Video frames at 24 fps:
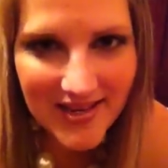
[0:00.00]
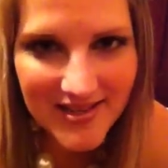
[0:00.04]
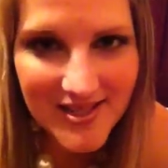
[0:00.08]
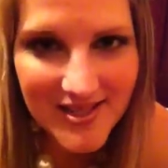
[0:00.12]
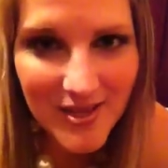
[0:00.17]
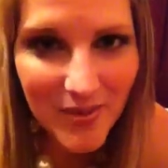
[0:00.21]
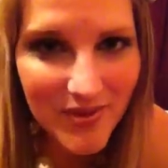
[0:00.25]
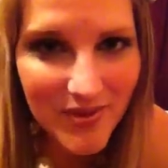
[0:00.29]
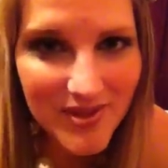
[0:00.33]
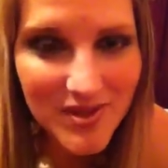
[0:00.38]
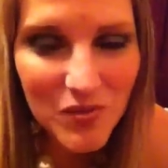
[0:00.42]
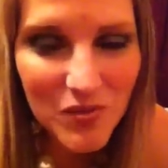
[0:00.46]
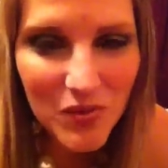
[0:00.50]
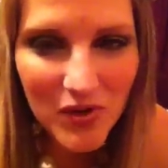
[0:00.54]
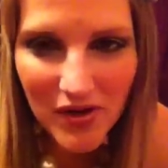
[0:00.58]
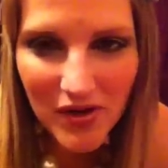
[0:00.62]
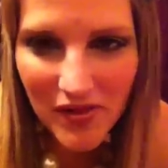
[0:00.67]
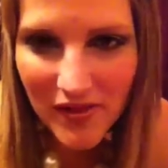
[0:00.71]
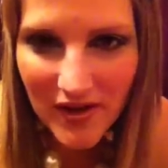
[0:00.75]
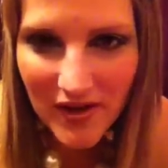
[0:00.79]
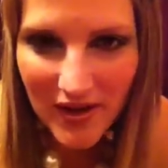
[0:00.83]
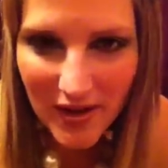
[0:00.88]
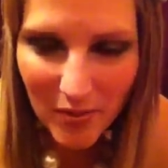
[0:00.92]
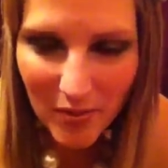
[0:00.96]
So it's
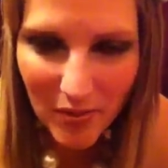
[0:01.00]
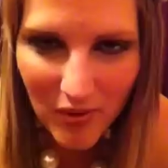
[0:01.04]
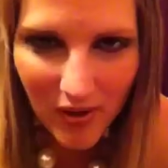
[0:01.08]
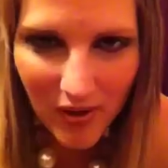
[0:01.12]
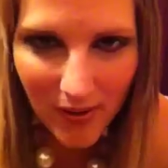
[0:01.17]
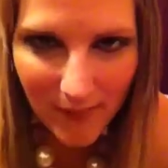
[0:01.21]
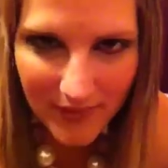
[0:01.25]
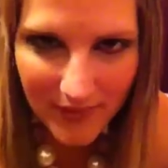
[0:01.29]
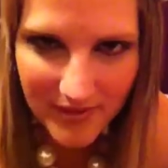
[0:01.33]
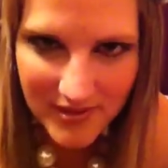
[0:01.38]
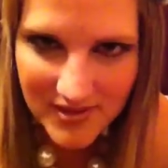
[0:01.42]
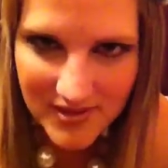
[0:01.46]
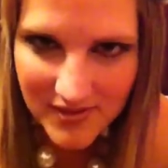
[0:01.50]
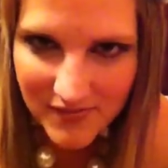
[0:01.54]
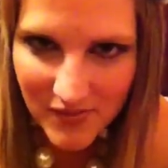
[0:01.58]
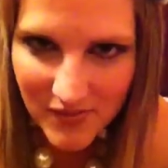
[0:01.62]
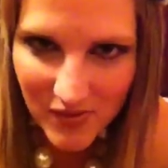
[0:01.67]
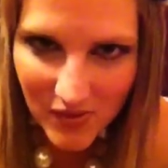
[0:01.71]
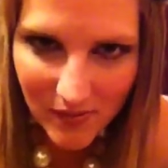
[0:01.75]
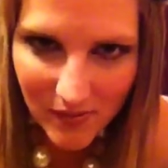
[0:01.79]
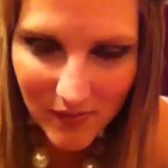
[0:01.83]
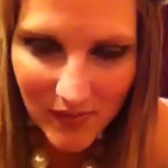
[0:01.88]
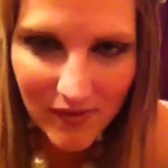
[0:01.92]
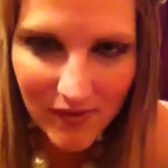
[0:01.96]
worth it, I promise. If you
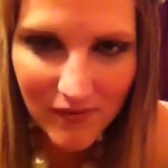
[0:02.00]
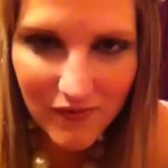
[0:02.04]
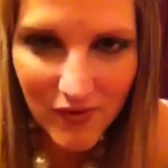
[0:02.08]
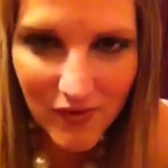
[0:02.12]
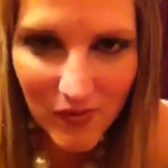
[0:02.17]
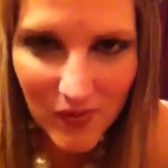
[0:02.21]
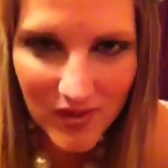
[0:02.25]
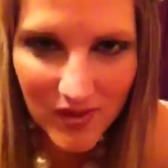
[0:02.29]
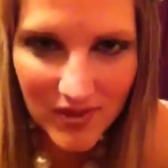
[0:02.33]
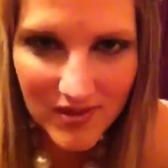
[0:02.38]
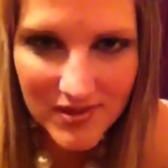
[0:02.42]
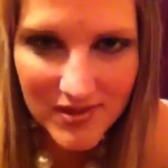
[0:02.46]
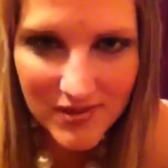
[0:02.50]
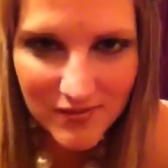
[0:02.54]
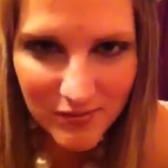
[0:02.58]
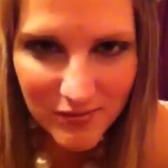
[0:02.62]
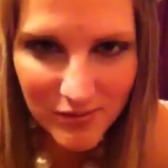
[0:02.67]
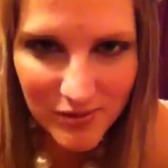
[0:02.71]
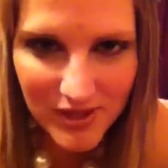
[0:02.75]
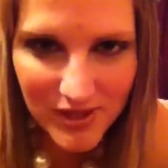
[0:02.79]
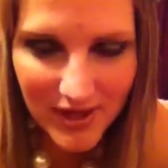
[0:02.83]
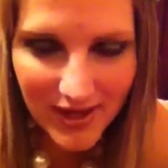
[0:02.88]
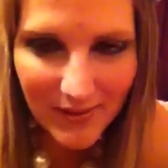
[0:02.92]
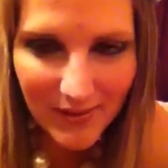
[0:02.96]
give me a few minutes of your
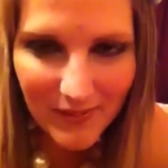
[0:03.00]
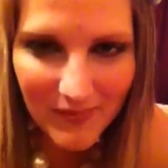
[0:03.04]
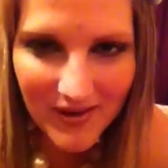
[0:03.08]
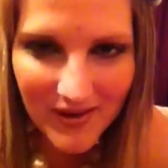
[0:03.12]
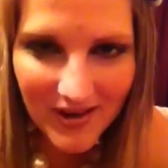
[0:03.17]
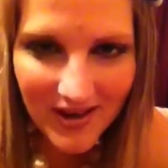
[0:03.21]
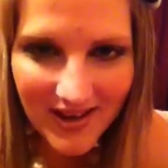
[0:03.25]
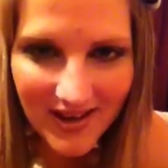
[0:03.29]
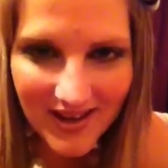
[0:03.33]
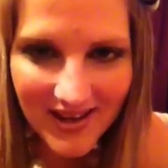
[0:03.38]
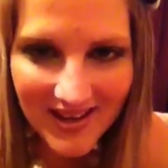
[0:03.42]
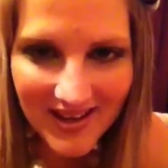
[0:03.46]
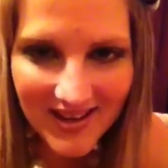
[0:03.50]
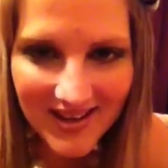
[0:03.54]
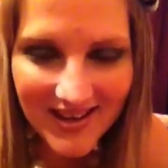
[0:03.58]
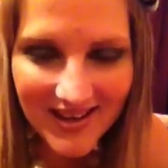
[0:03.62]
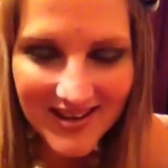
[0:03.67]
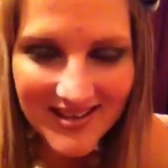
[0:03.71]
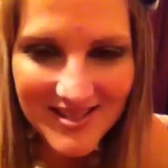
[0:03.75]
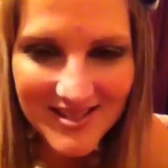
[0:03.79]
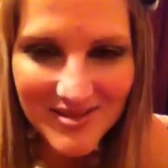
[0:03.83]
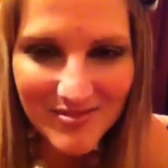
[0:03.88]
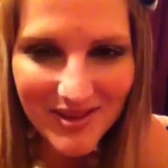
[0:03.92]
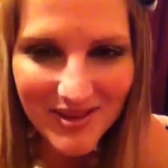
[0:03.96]
time, then I can
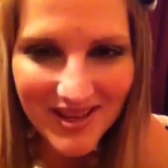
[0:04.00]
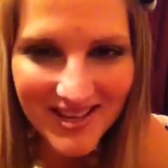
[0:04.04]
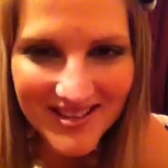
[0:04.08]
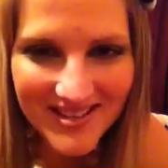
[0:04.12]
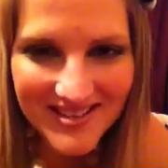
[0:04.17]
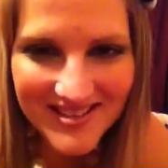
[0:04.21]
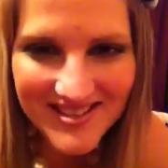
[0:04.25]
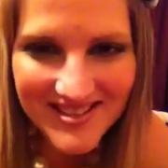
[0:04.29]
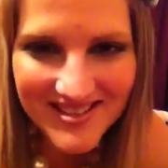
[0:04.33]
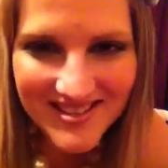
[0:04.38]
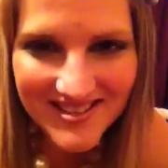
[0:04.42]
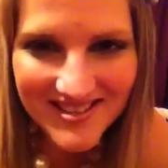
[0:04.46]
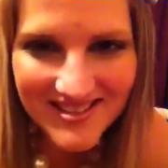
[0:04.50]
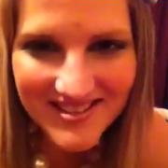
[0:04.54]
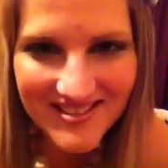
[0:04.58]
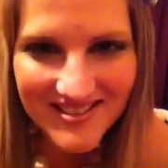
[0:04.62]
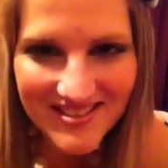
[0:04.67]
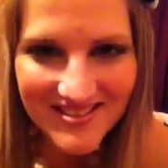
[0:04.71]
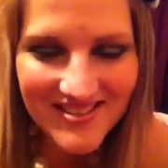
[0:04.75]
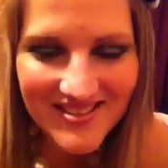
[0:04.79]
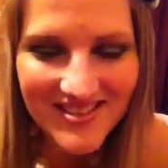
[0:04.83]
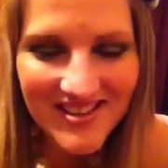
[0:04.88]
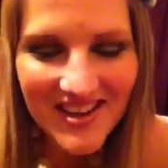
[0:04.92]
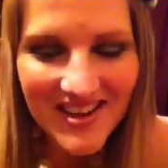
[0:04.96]
explain to
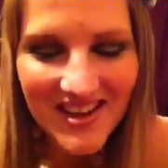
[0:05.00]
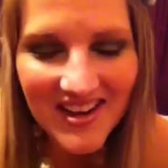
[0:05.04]
you